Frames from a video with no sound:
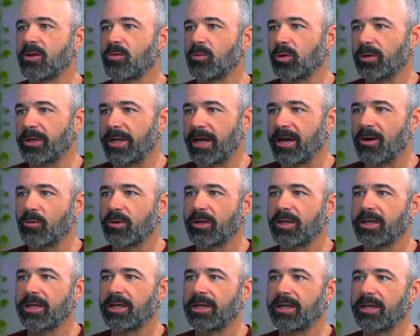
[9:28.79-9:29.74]
well, now we're
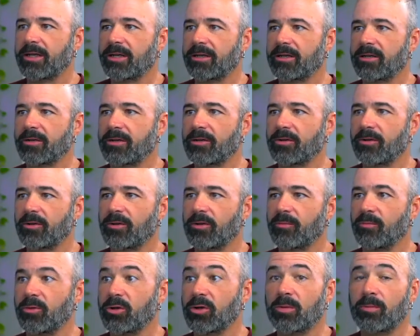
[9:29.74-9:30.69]
getting the
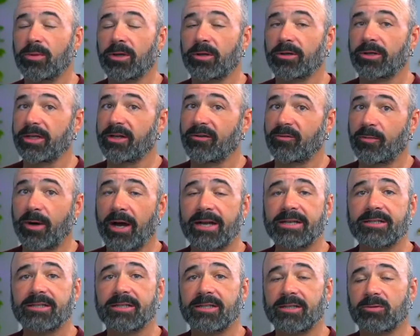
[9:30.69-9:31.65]
mutability of
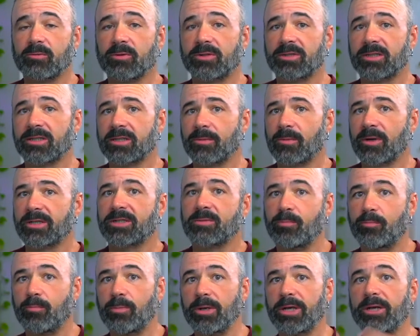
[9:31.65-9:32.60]
Pisces, which is a much
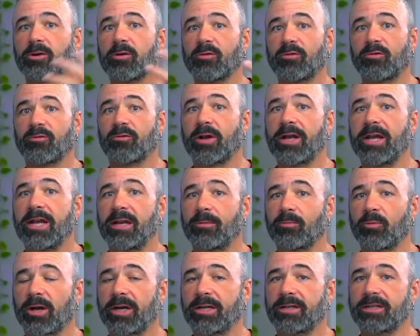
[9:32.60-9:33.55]
bigger frame,
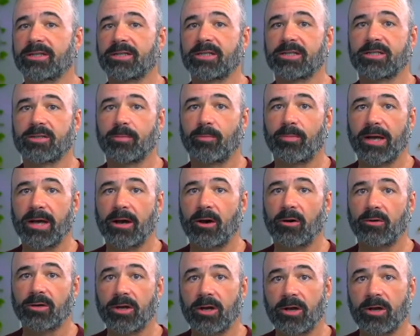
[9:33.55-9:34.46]
right? This is about